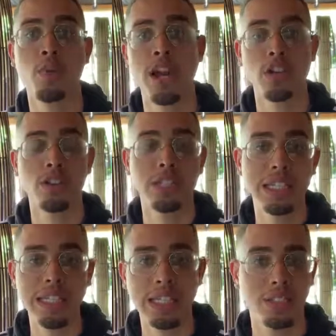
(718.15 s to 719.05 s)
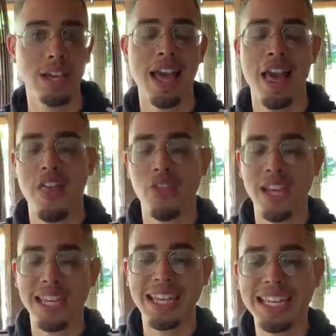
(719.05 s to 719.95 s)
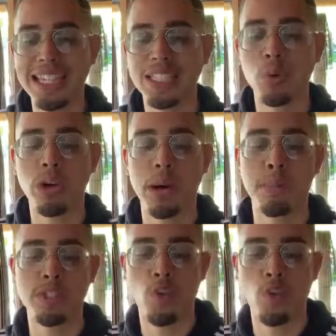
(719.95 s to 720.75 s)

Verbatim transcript: right, your leads, then Easy One Up